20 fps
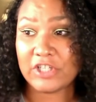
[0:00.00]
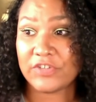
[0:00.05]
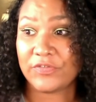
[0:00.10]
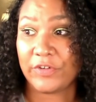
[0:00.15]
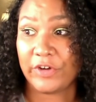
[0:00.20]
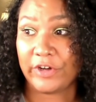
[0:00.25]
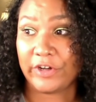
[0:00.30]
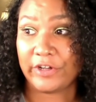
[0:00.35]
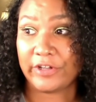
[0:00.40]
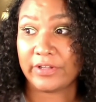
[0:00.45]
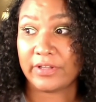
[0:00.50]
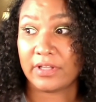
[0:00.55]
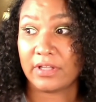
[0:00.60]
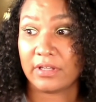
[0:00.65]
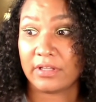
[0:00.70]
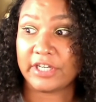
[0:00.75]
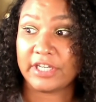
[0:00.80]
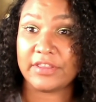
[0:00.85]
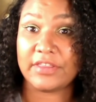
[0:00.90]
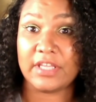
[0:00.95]
First of all,
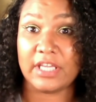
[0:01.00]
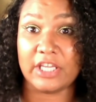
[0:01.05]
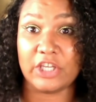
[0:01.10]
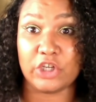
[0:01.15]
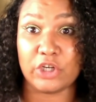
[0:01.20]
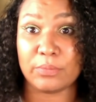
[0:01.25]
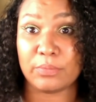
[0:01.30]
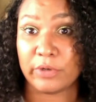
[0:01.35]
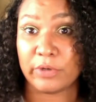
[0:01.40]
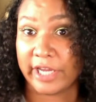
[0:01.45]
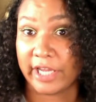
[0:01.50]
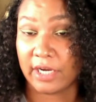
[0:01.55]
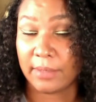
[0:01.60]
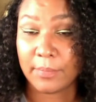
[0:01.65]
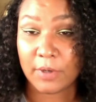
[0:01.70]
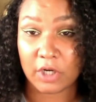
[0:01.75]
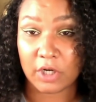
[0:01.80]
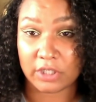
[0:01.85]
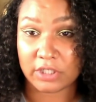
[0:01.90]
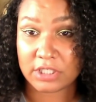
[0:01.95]
they're going to think you're
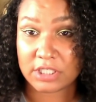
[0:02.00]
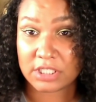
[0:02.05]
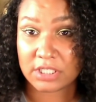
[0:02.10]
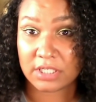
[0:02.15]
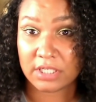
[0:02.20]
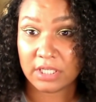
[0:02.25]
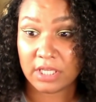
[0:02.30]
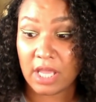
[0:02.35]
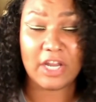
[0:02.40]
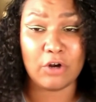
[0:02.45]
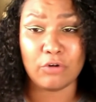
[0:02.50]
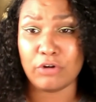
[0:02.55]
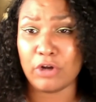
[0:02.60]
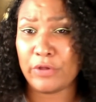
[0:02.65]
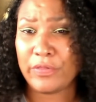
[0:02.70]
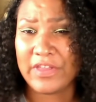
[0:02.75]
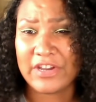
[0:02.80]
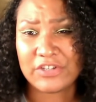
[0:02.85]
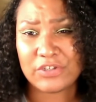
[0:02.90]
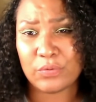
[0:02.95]
bringing a purse, but they
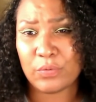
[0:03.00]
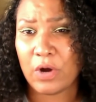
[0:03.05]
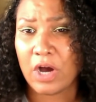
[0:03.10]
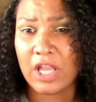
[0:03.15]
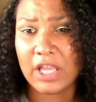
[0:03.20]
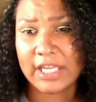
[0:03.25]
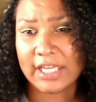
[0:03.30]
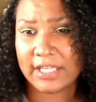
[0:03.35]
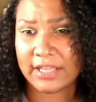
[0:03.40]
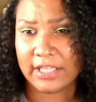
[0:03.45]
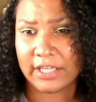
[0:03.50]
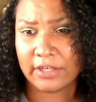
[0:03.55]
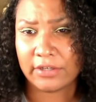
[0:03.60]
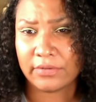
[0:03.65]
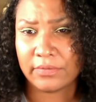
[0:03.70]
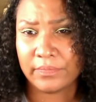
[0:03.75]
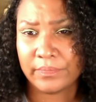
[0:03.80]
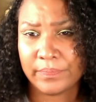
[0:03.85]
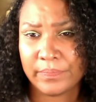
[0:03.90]
don't know there's a wallet in there.